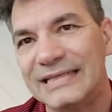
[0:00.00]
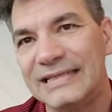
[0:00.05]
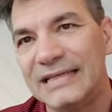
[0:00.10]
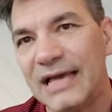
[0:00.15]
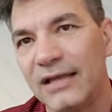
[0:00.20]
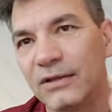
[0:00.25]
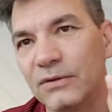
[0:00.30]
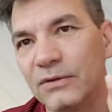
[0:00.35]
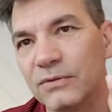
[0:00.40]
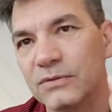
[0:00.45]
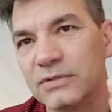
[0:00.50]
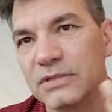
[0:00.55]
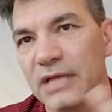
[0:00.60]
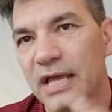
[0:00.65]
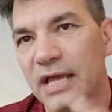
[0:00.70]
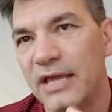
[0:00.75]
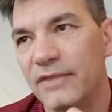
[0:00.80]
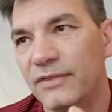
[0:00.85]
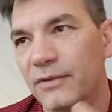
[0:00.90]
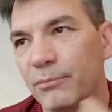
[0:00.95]
yellows
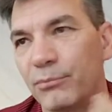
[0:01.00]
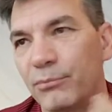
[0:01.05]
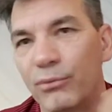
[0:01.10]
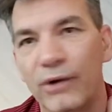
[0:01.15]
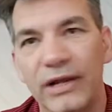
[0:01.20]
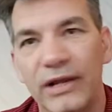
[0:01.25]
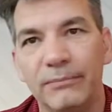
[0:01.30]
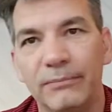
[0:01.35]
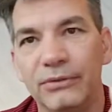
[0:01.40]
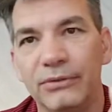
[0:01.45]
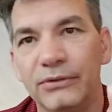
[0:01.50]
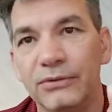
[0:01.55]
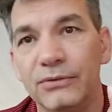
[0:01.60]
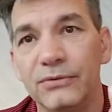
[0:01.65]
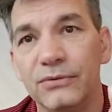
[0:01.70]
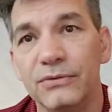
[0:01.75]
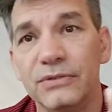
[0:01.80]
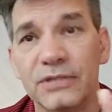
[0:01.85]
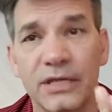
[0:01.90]
and the bright blues